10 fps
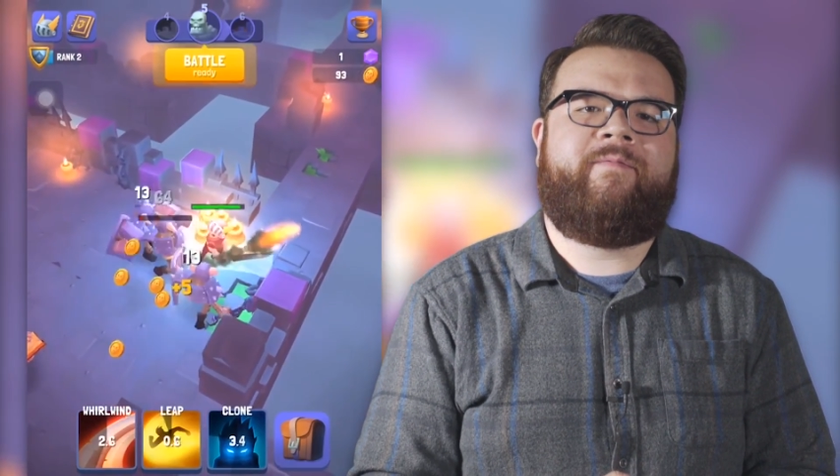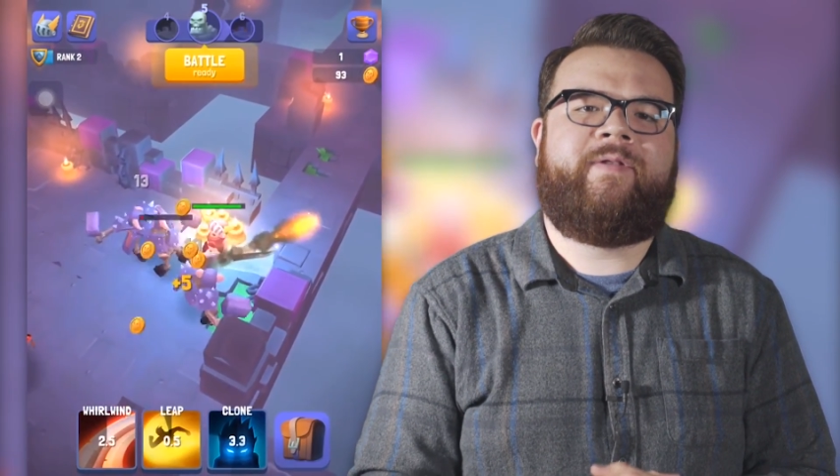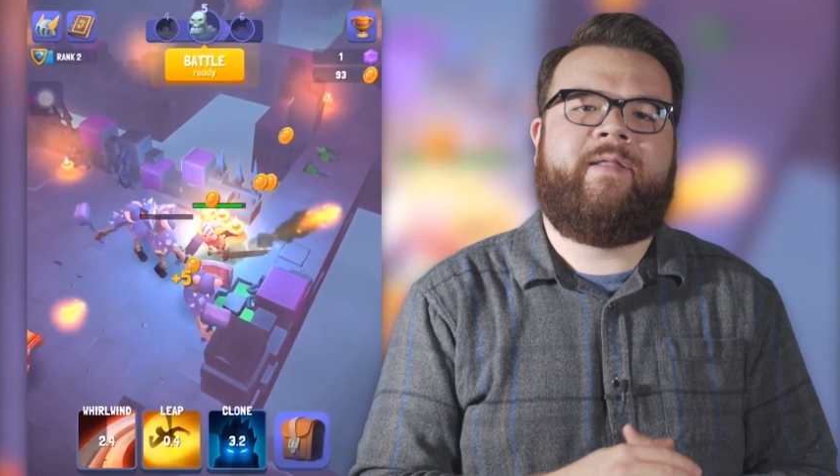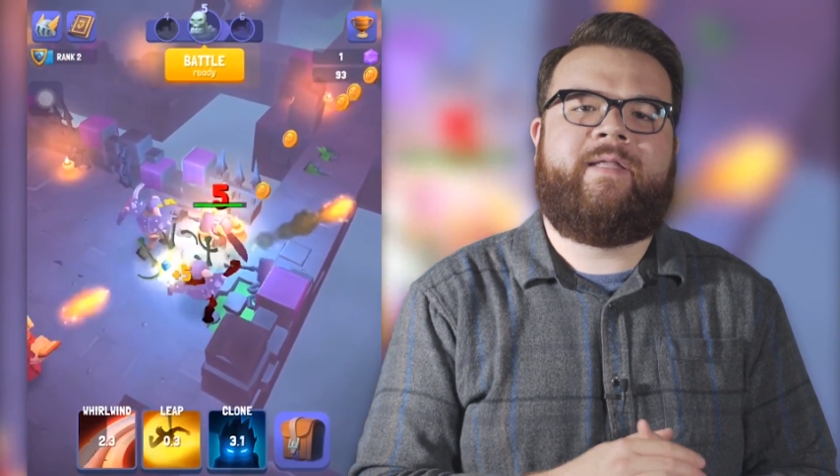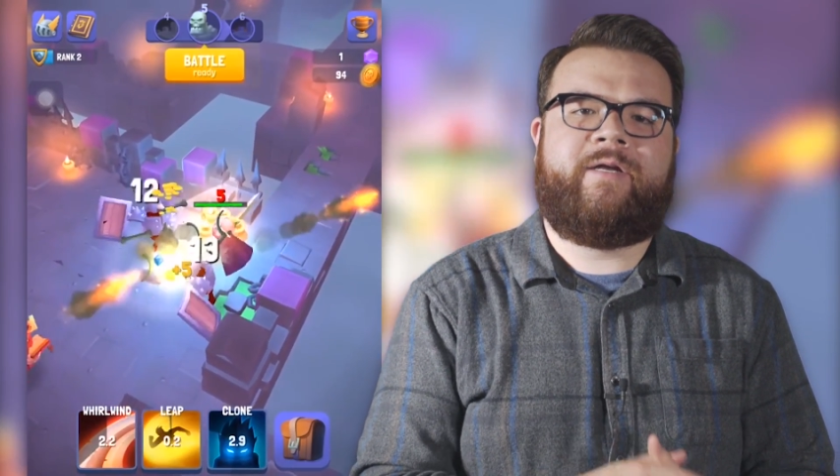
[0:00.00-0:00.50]

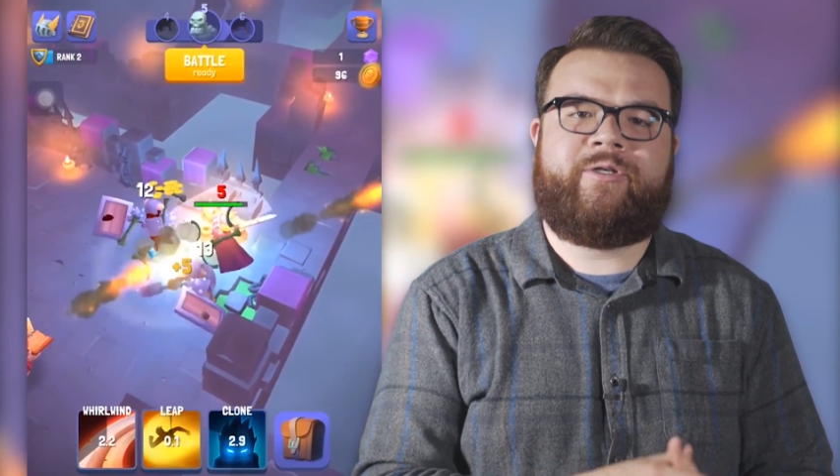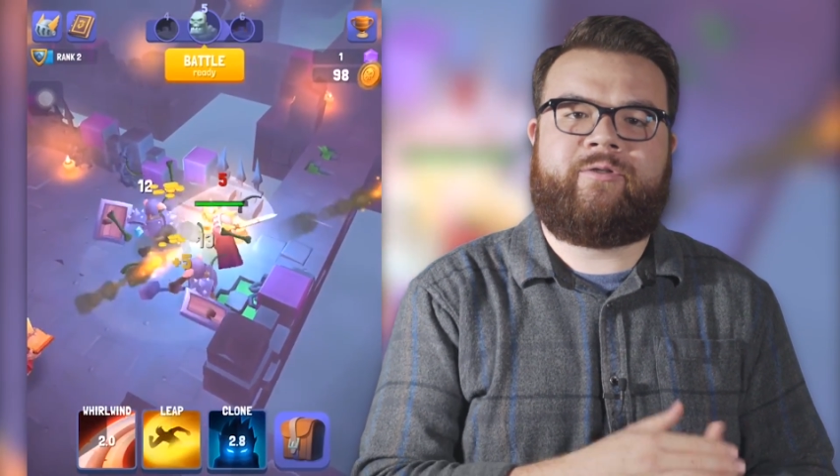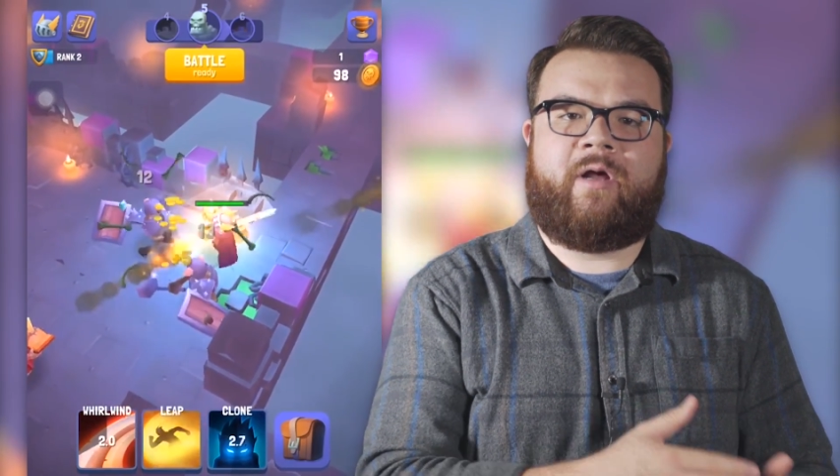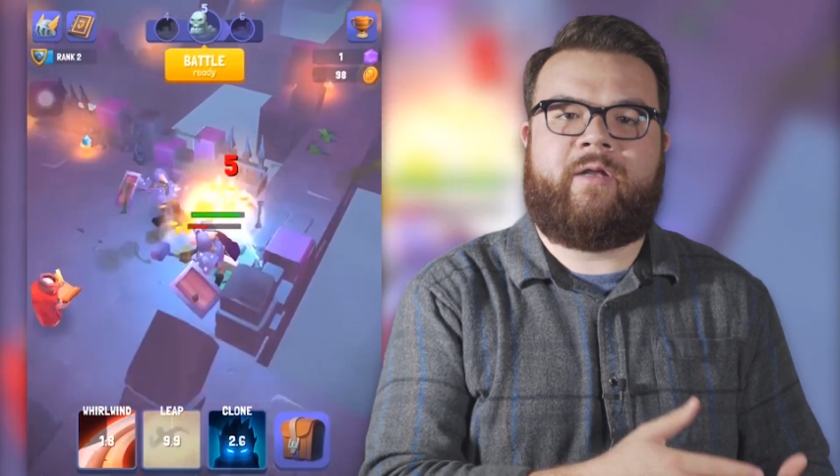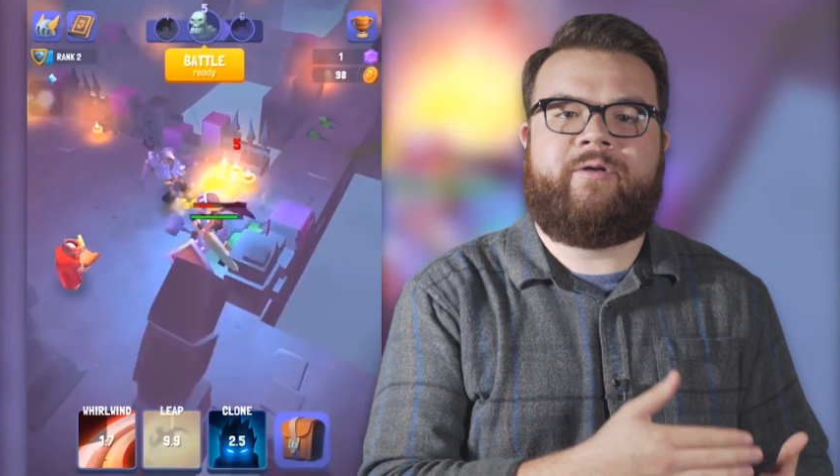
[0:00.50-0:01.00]
of the dungeon
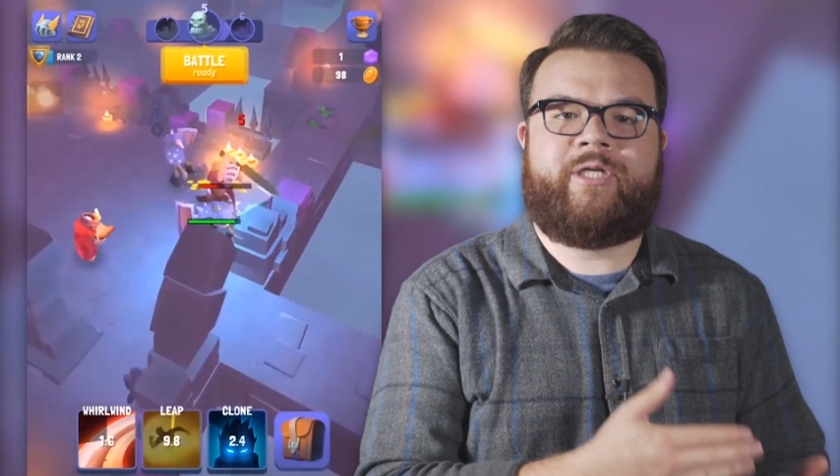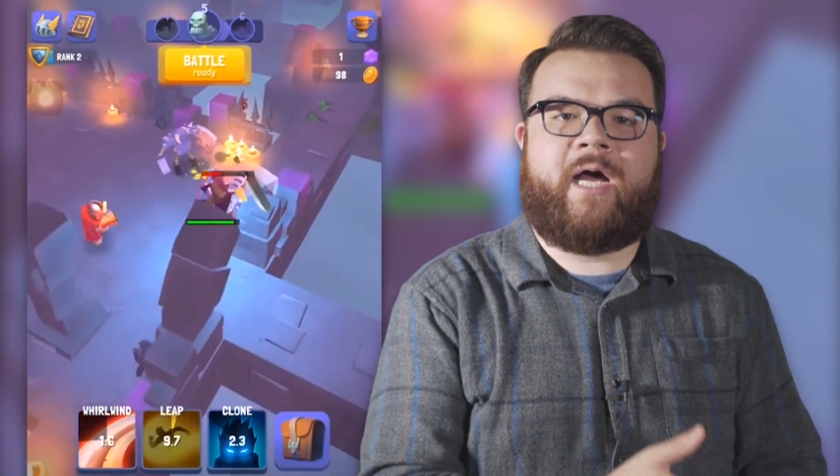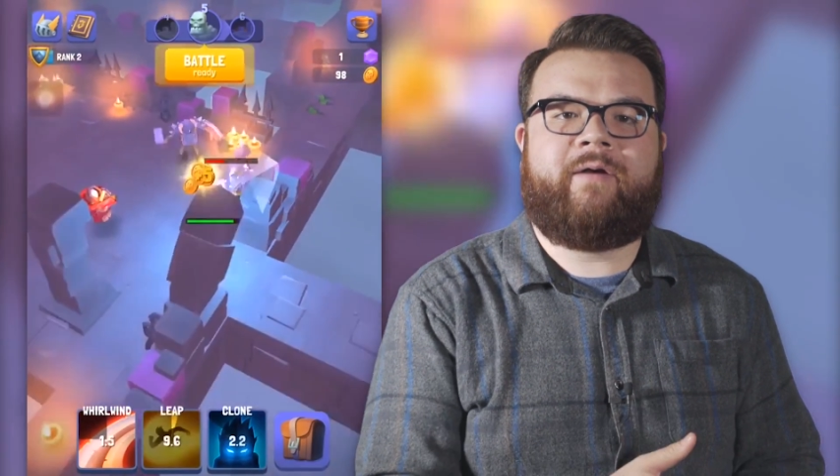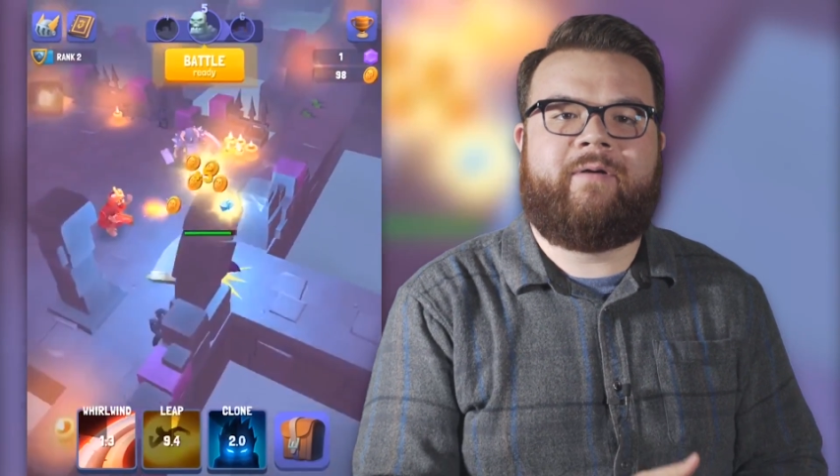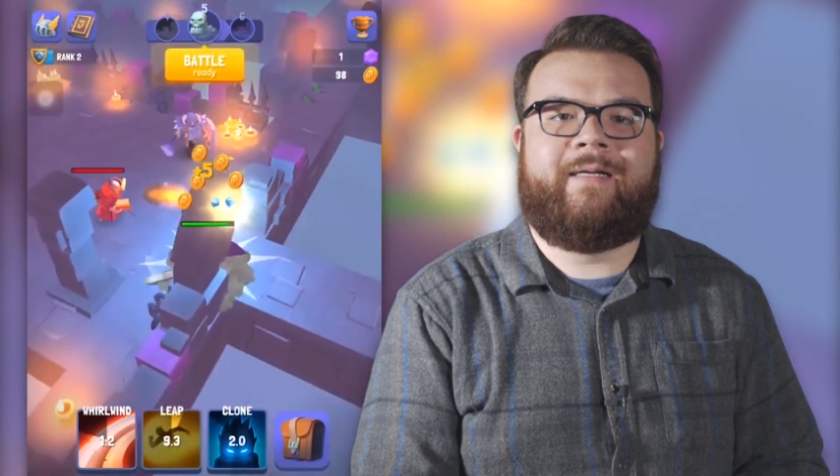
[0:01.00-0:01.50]
crawler
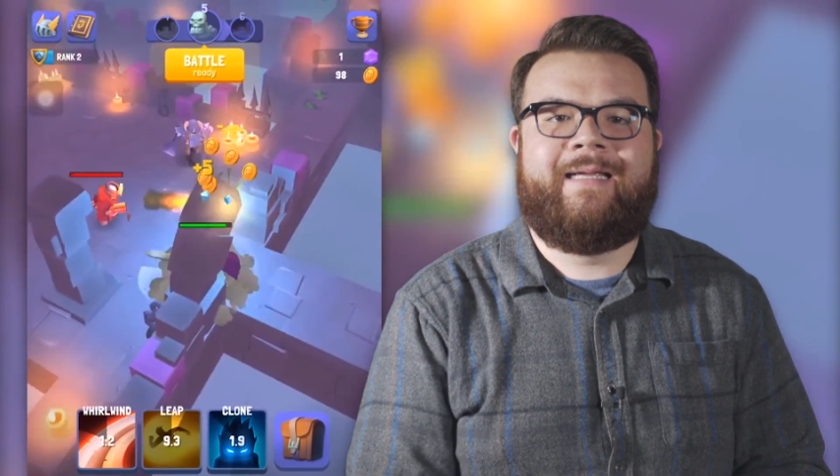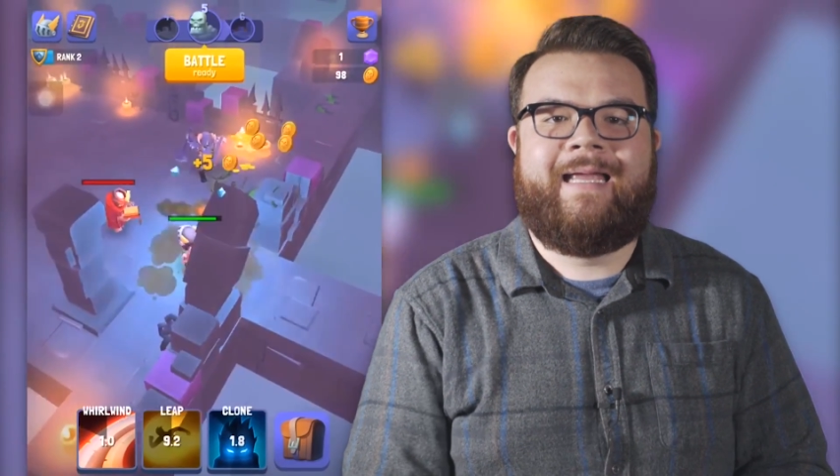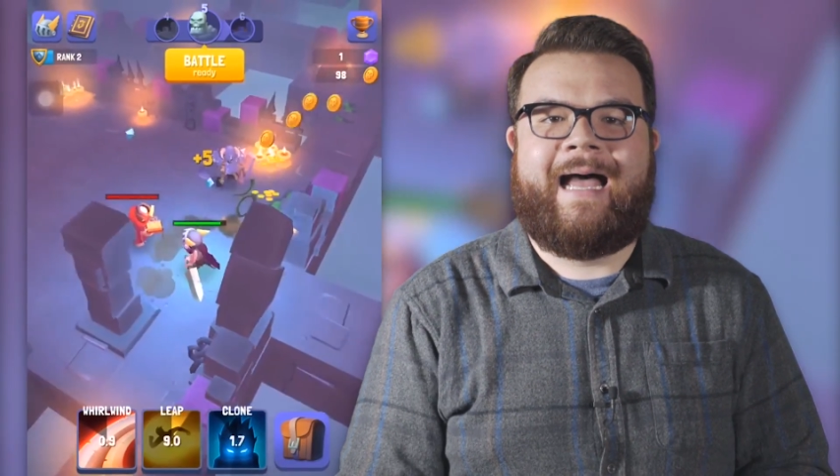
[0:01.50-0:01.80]
genre.